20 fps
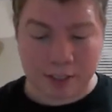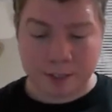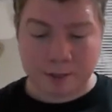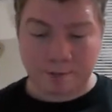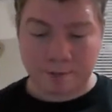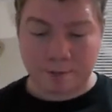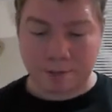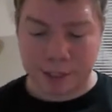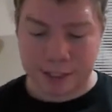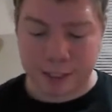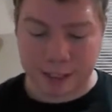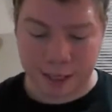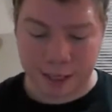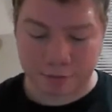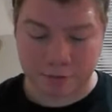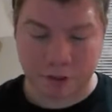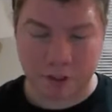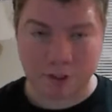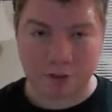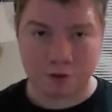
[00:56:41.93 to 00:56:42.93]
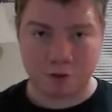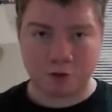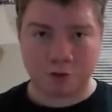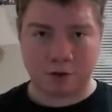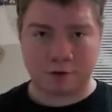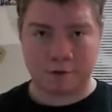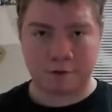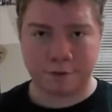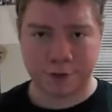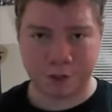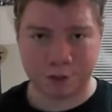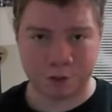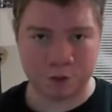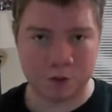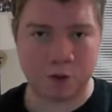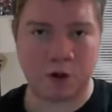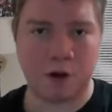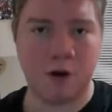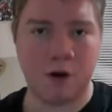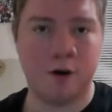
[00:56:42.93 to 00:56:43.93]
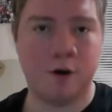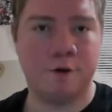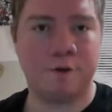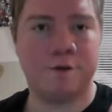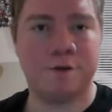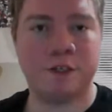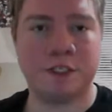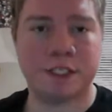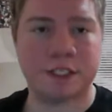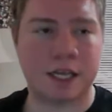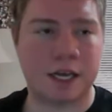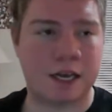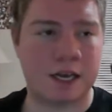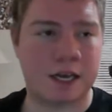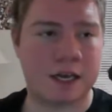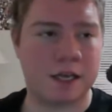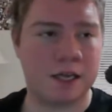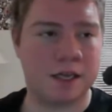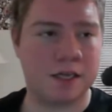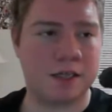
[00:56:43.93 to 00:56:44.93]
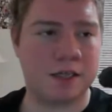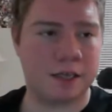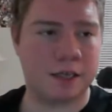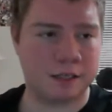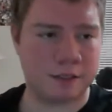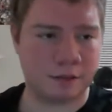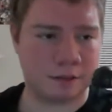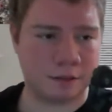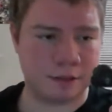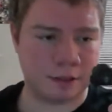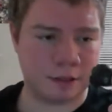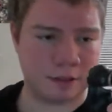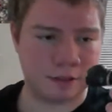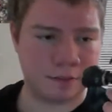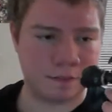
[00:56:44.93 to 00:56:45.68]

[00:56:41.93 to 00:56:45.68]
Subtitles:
But yeah, I'm going to do a review of Skylanders